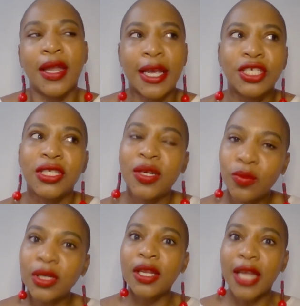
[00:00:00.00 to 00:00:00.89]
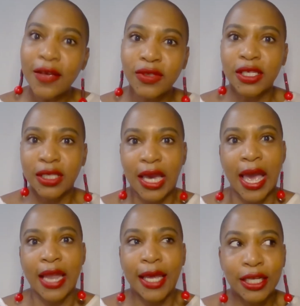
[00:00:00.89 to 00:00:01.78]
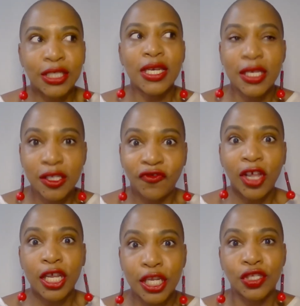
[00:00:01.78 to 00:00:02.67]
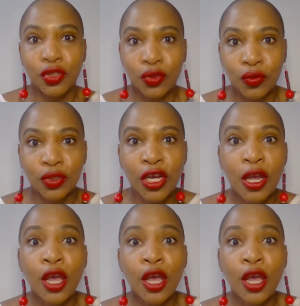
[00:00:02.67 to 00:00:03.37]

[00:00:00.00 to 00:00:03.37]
and like she really loves this cat. Like she is feeling this dude.